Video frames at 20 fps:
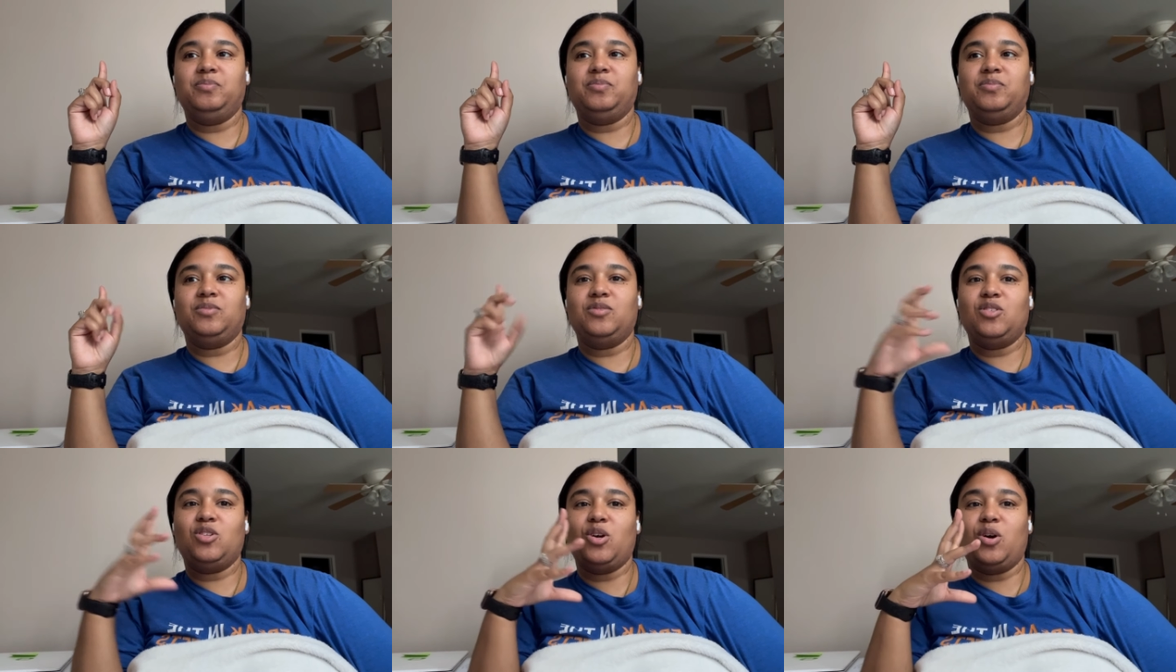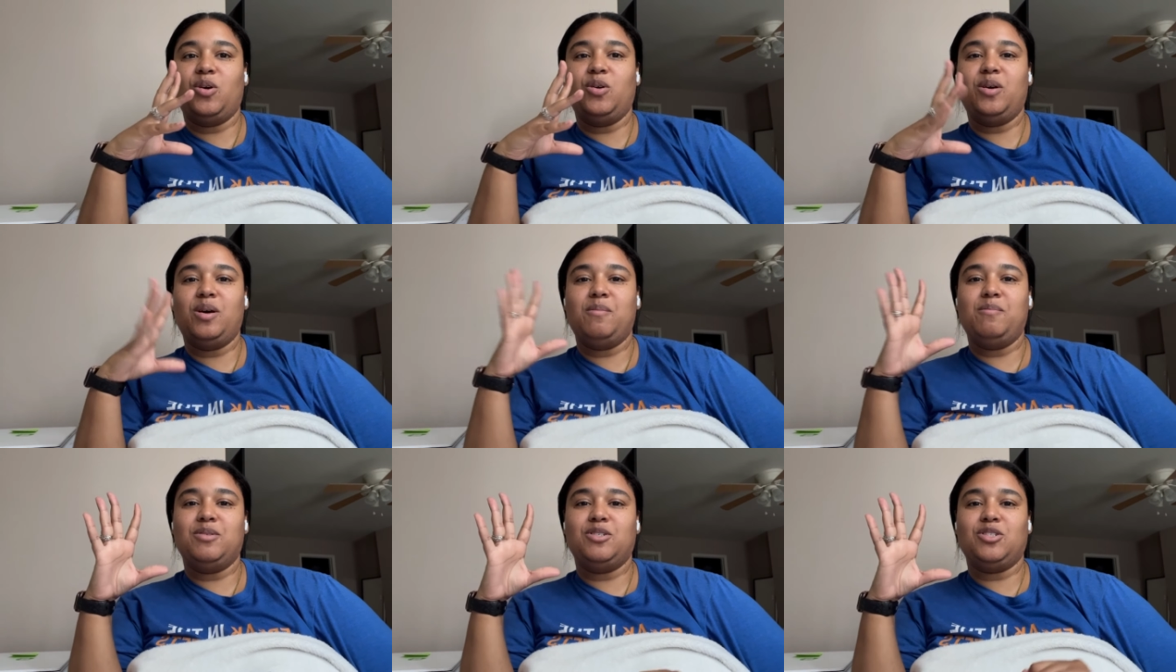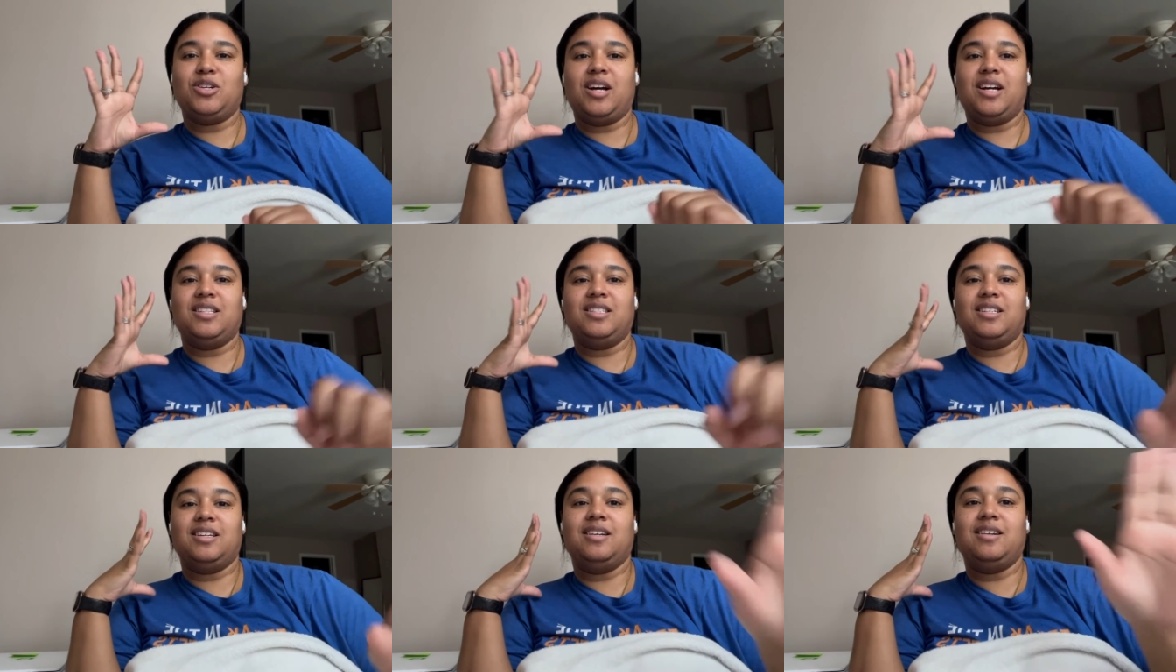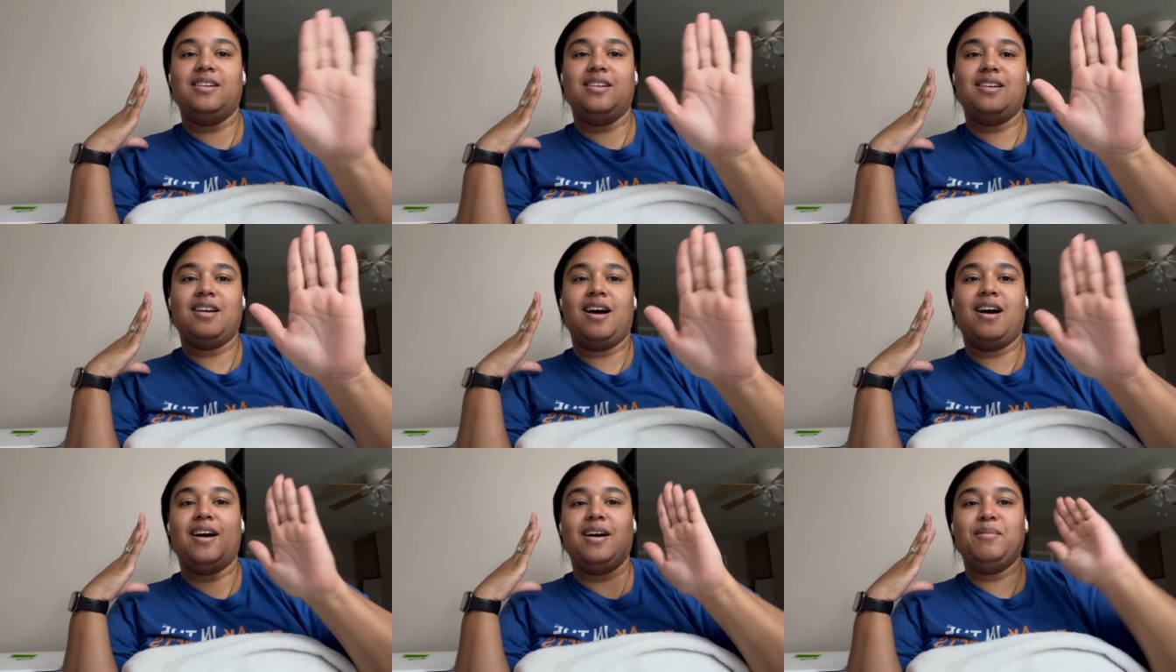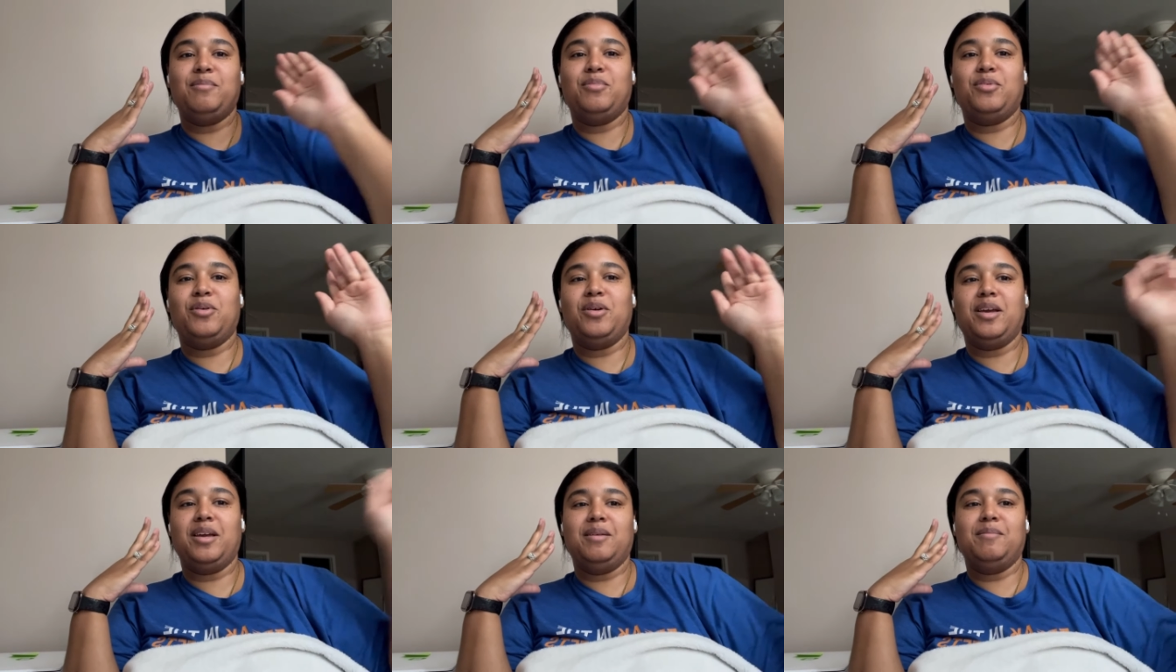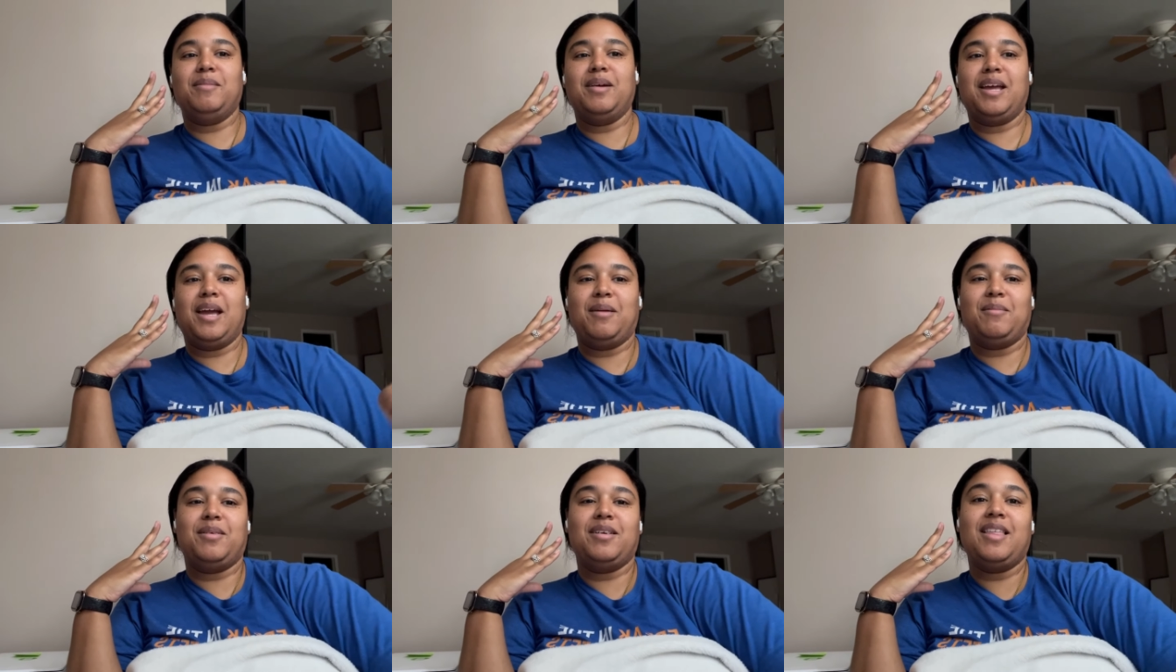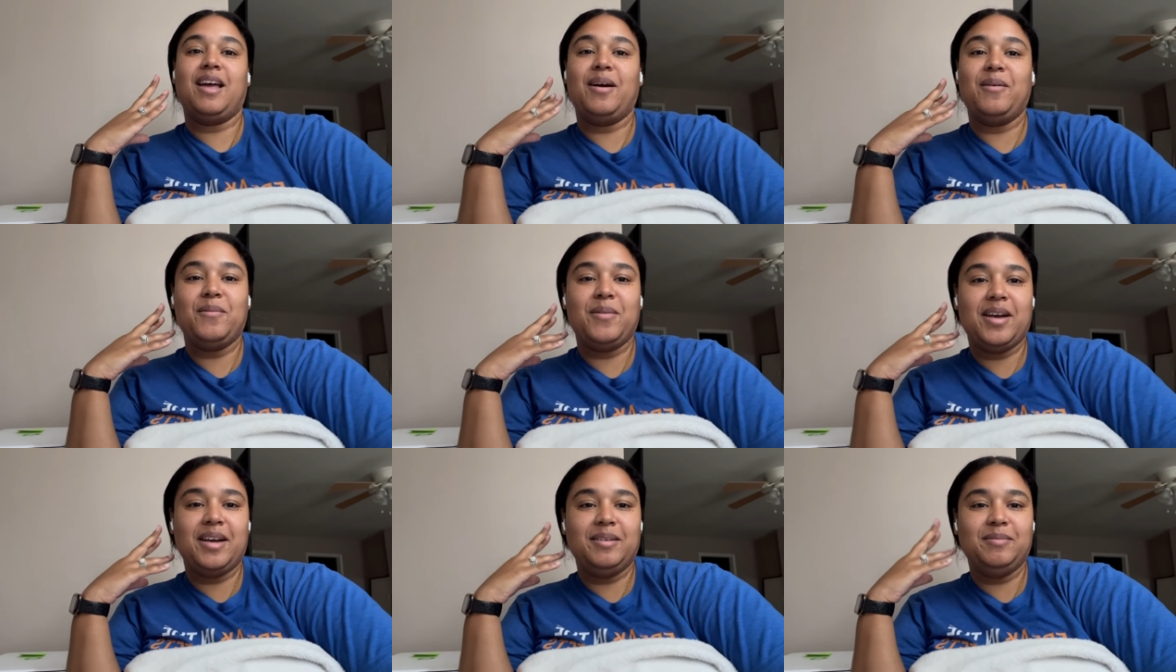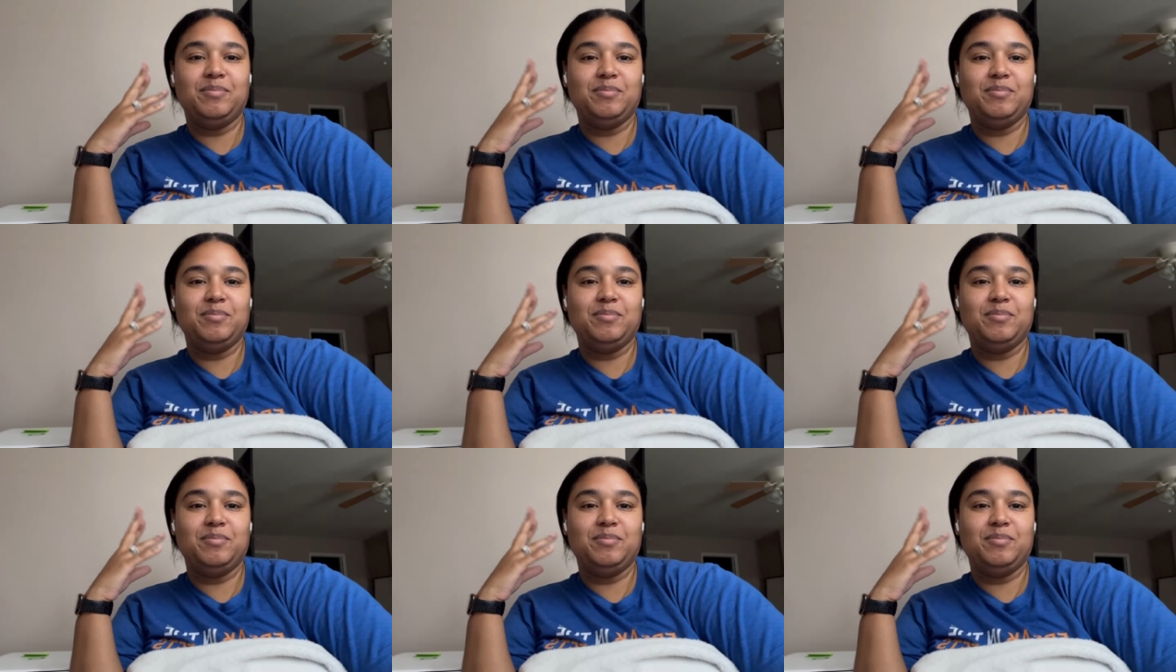So I'm going to try to not point my camera that way,